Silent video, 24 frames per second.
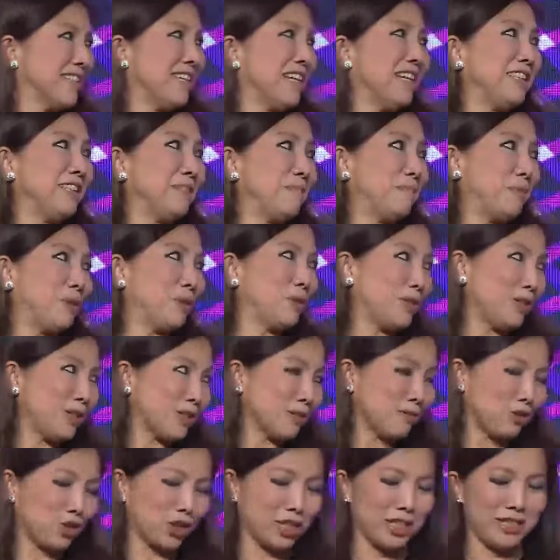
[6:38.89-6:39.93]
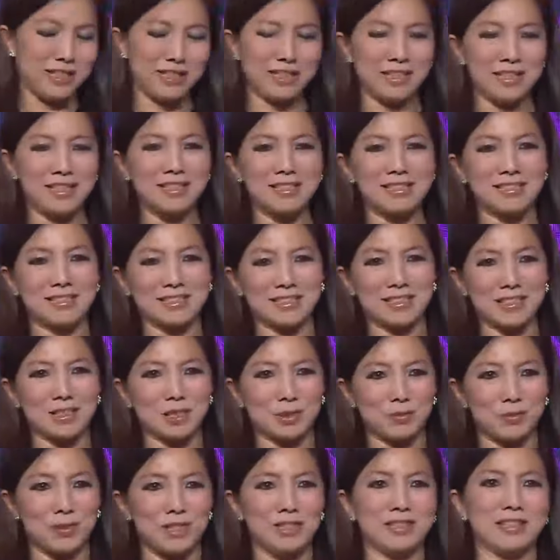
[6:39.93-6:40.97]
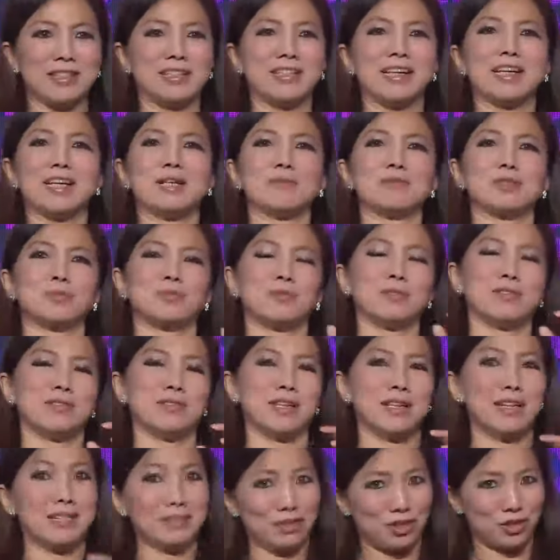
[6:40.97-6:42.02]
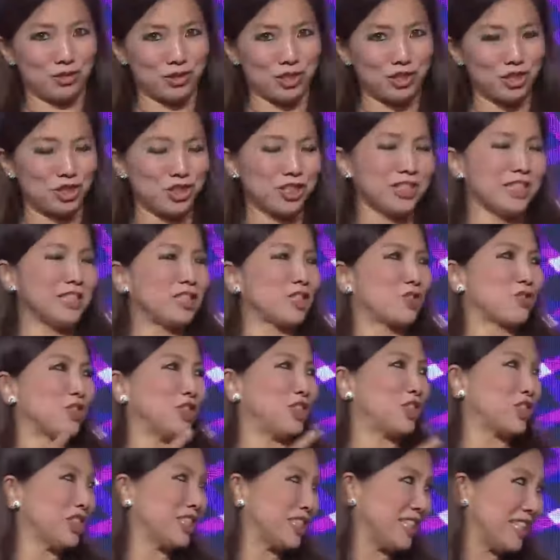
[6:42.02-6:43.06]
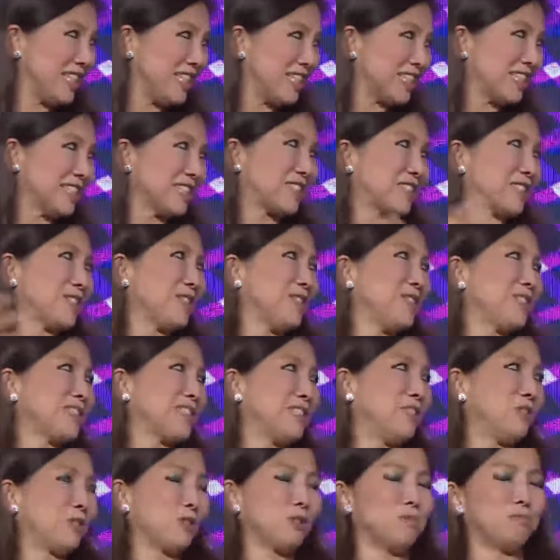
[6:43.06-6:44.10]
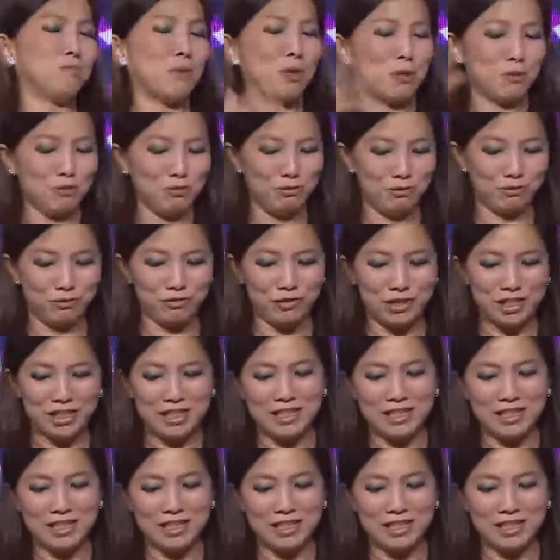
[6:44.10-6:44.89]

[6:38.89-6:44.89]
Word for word: And the beauty of Gen A I is, guess what? It helps with unstructured and structured data, so you can do both.